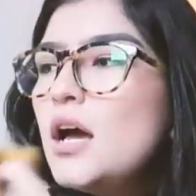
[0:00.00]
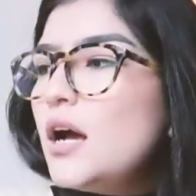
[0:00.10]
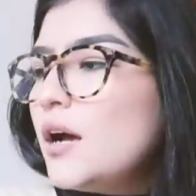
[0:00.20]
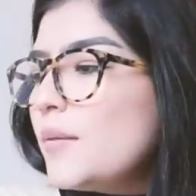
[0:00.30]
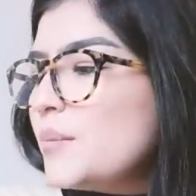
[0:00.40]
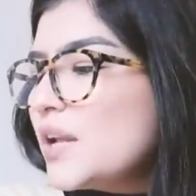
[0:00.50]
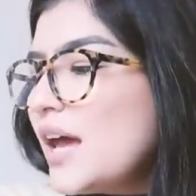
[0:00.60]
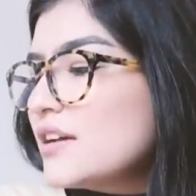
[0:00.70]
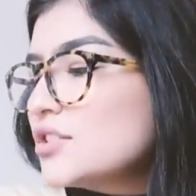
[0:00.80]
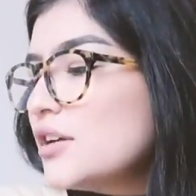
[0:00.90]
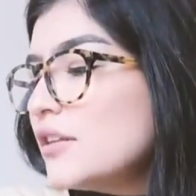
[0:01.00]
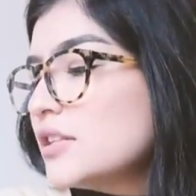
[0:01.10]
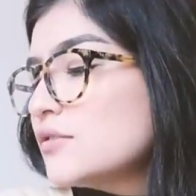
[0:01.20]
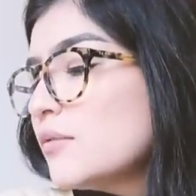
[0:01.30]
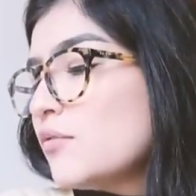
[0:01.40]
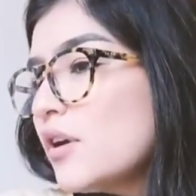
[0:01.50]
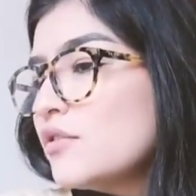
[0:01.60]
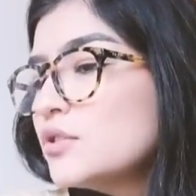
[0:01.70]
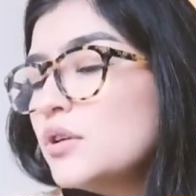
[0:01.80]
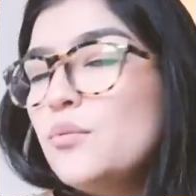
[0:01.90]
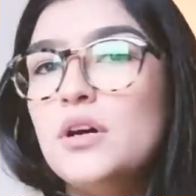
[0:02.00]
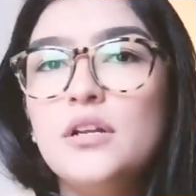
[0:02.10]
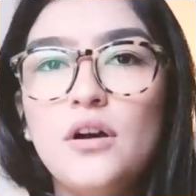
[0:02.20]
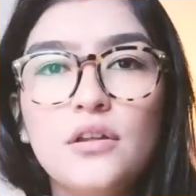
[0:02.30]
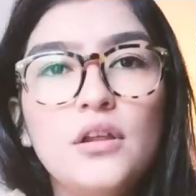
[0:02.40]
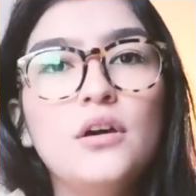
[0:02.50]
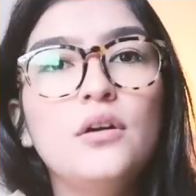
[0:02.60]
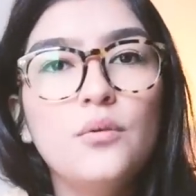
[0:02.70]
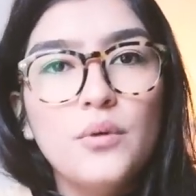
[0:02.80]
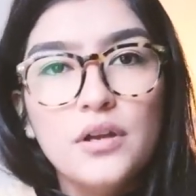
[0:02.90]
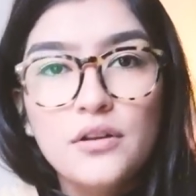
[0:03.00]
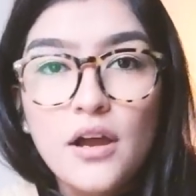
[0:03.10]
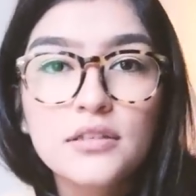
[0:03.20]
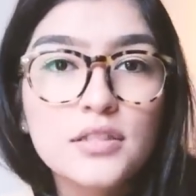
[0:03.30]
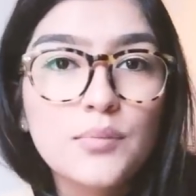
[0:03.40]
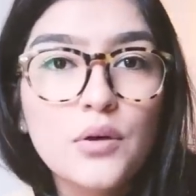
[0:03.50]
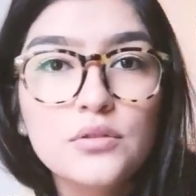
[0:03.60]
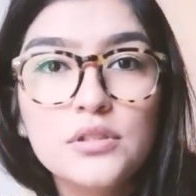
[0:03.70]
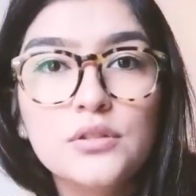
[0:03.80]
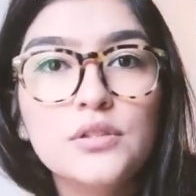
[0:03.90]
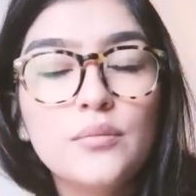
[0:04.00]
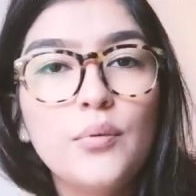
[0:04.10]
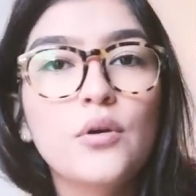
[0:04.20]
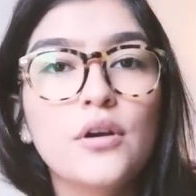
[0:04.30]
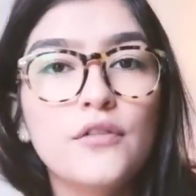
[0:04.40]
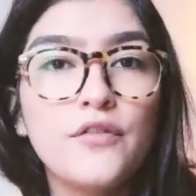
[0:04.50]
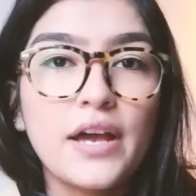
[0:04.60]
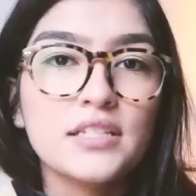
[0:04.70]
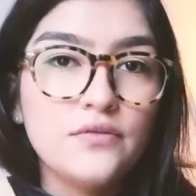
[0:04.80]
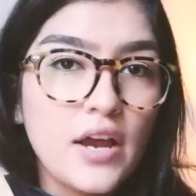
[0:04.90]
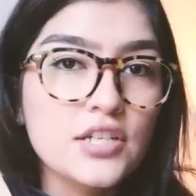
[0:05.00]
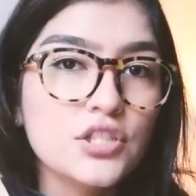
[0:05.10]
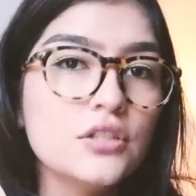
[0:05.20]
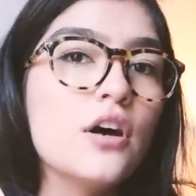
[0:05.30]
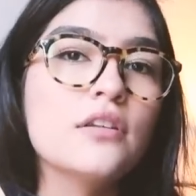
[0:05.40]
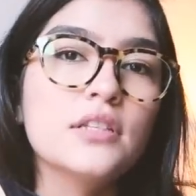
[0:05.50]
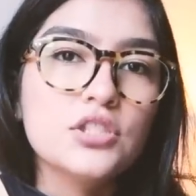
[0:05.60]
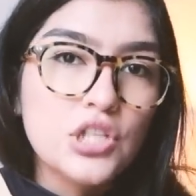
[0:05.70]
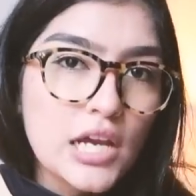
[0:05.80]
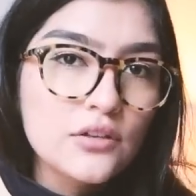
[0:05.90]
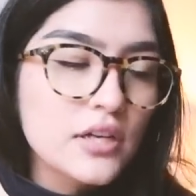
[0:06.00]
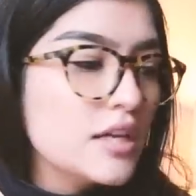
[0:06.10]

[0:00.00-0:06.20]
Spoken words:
But I actually got this from Forever 21, although we are not supposed to support fast fashion on this channel